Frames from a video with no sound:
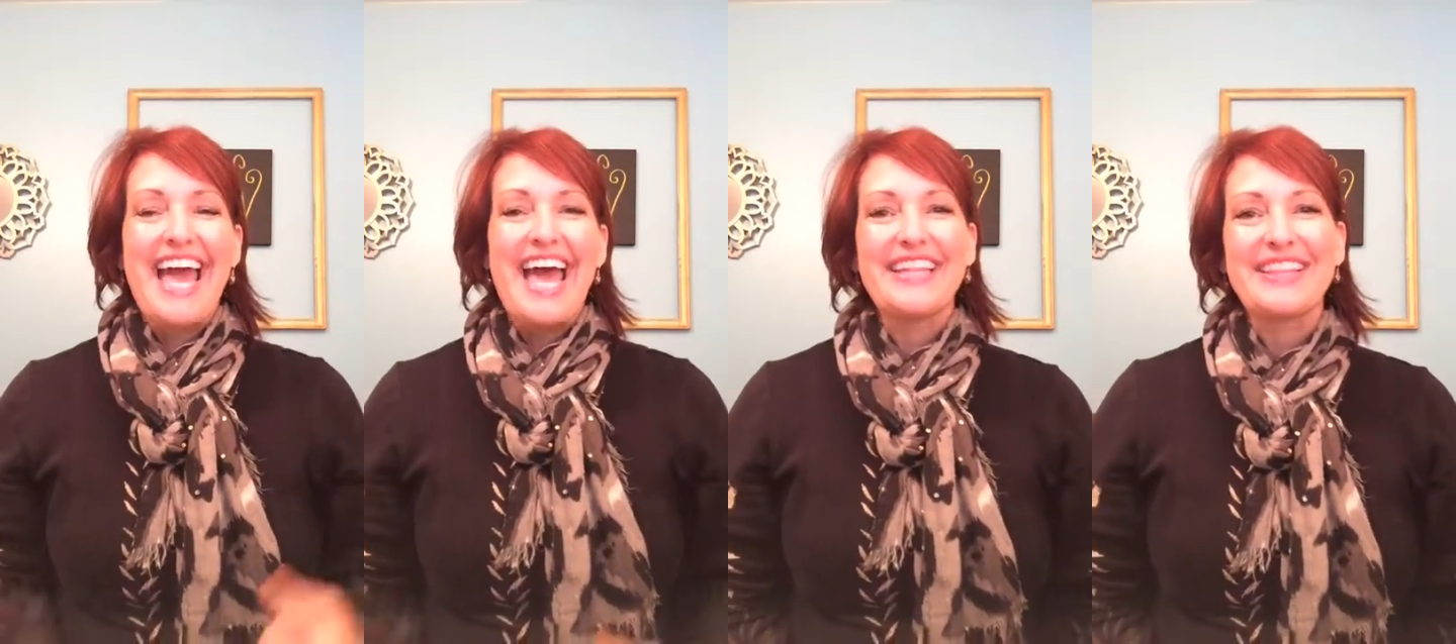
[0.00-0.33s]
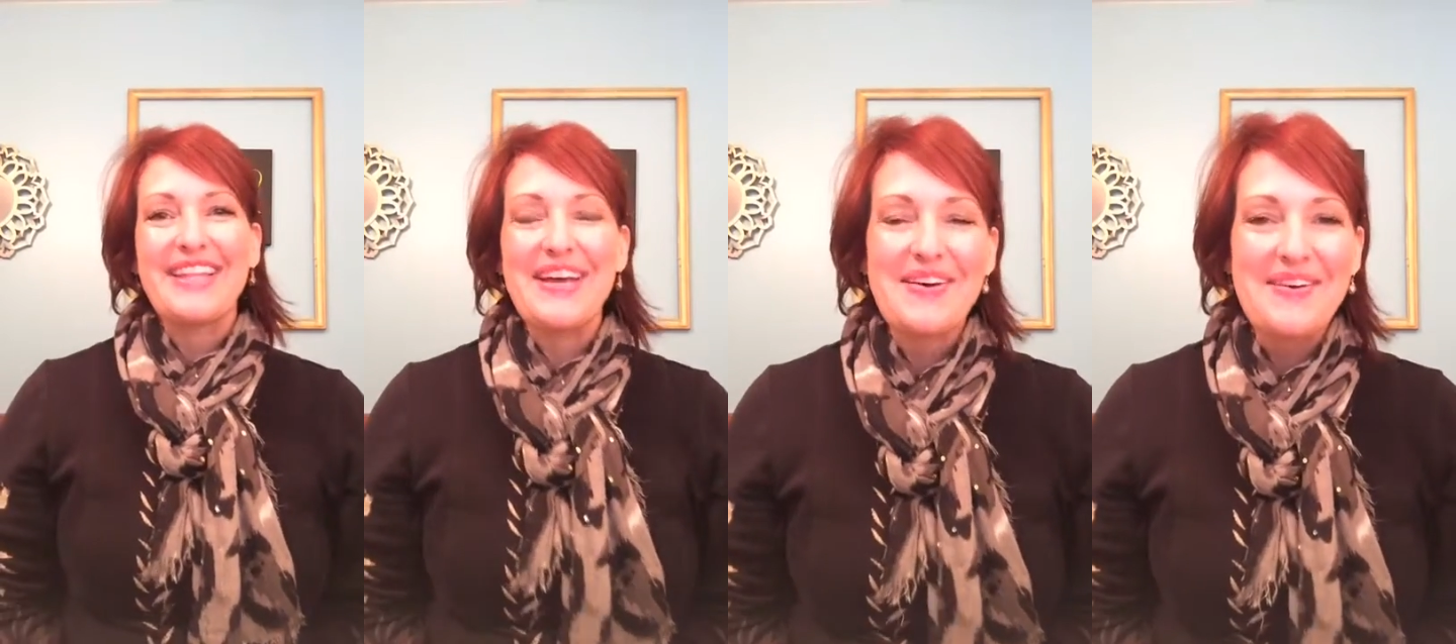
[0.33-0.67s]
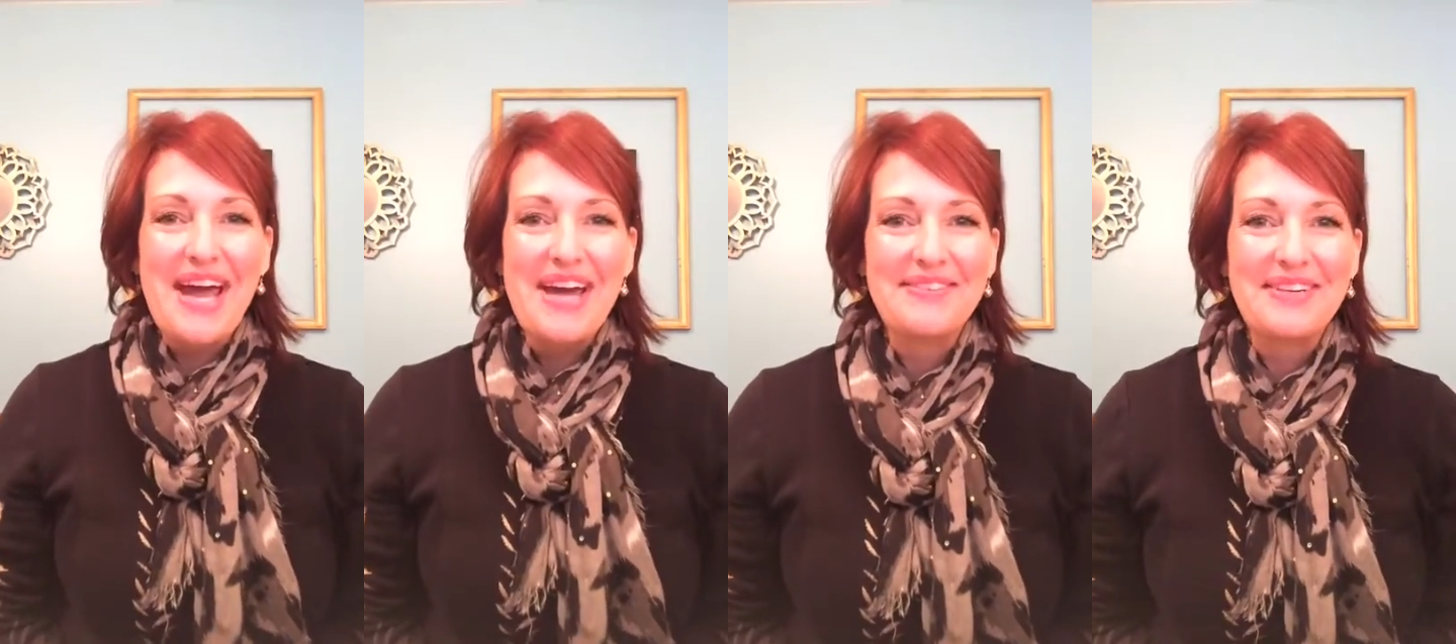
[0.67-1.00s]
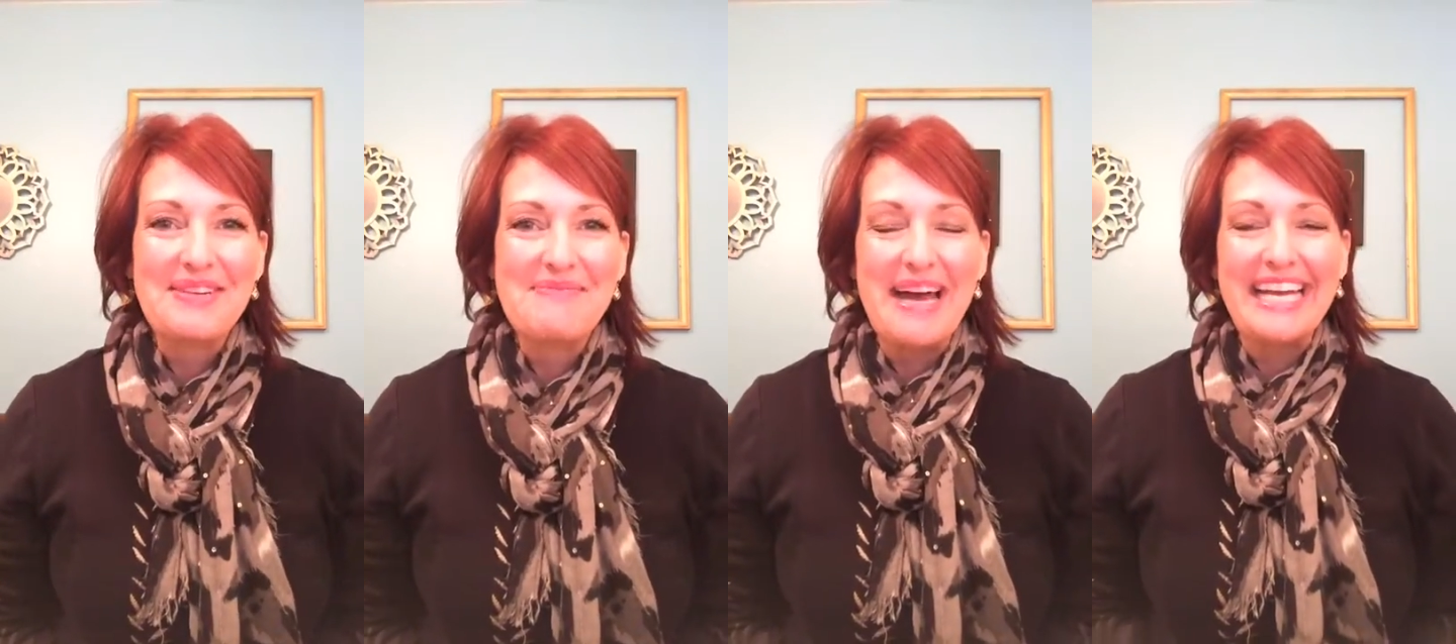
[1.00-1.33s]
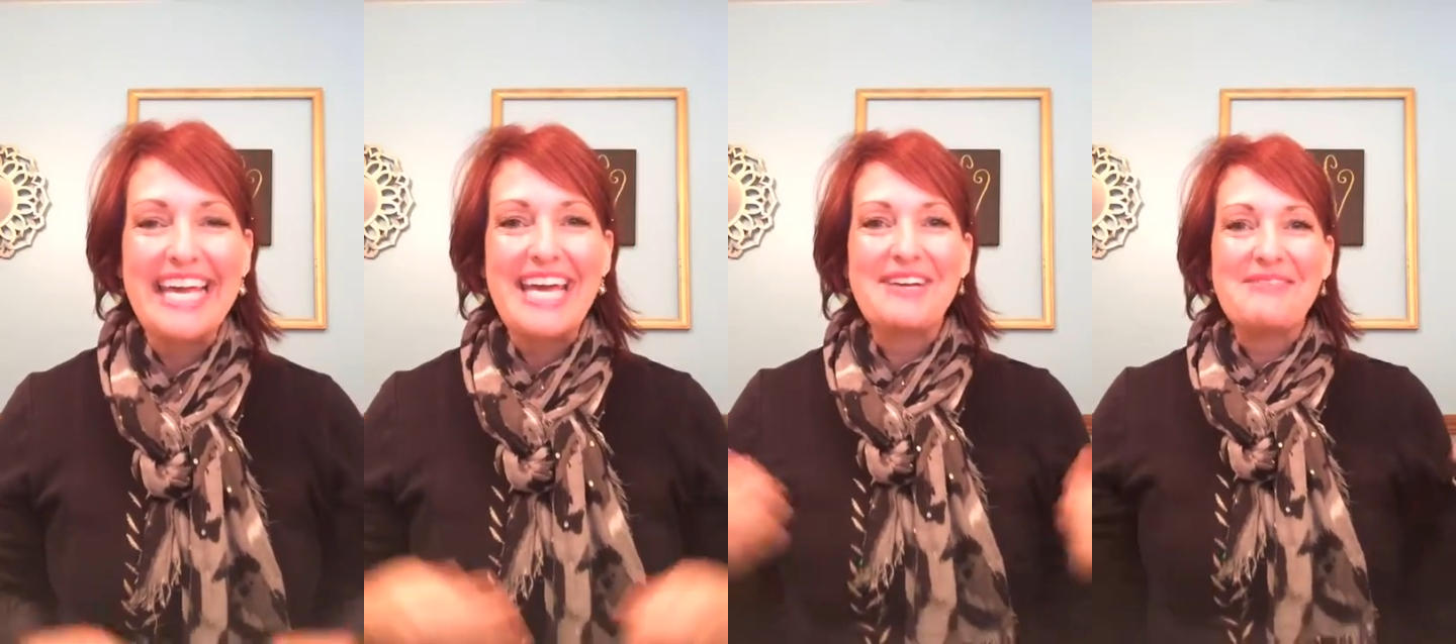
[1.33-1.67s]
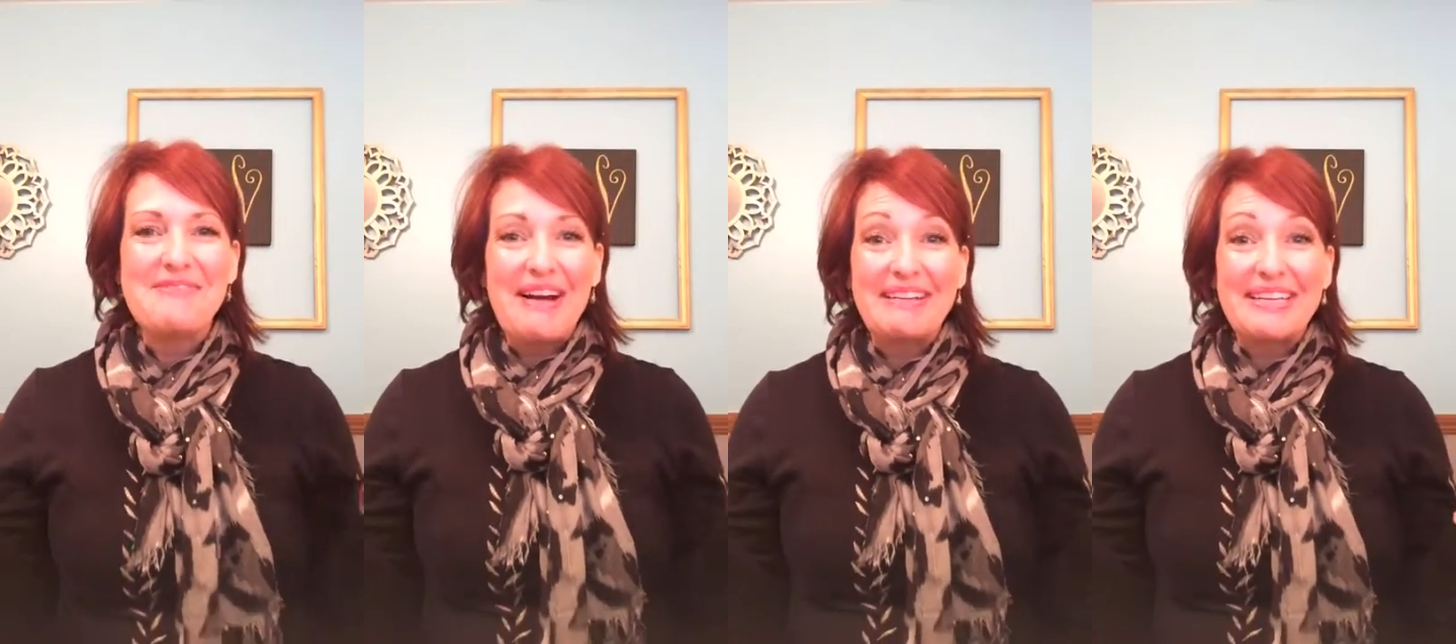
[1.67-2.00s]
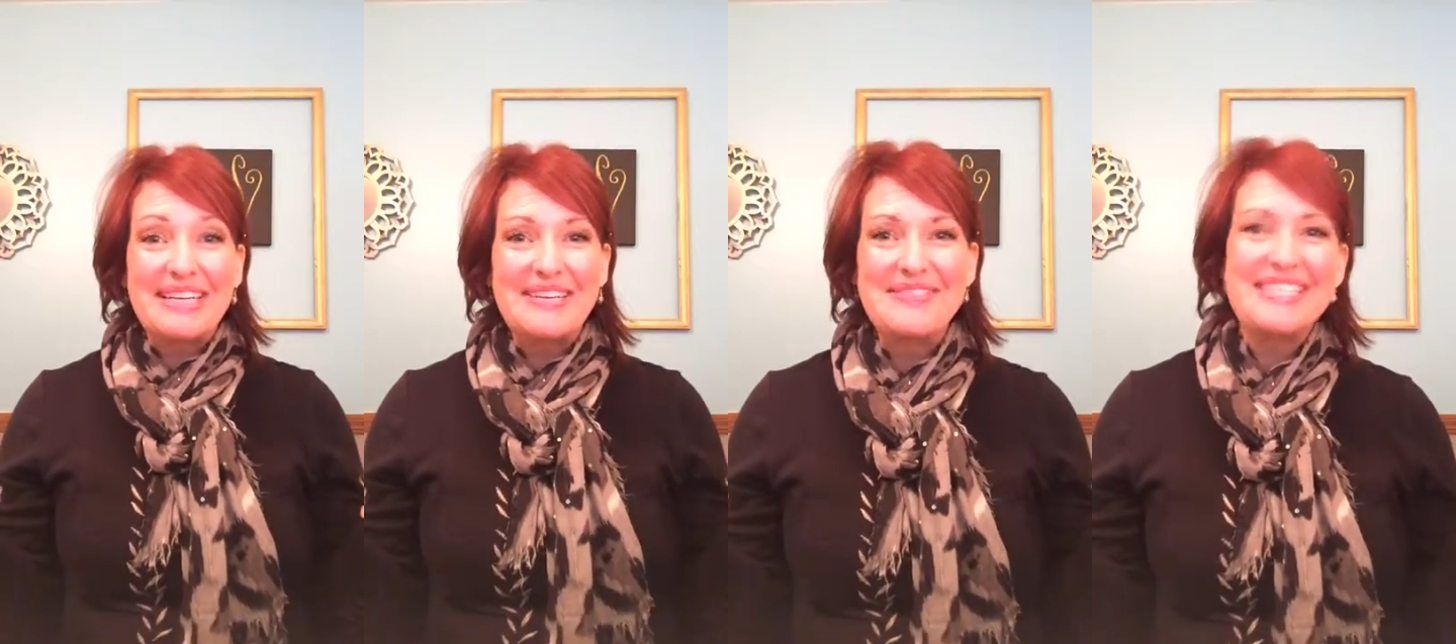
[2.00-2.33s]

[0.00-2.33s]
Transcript: Hello, everybody, and welcome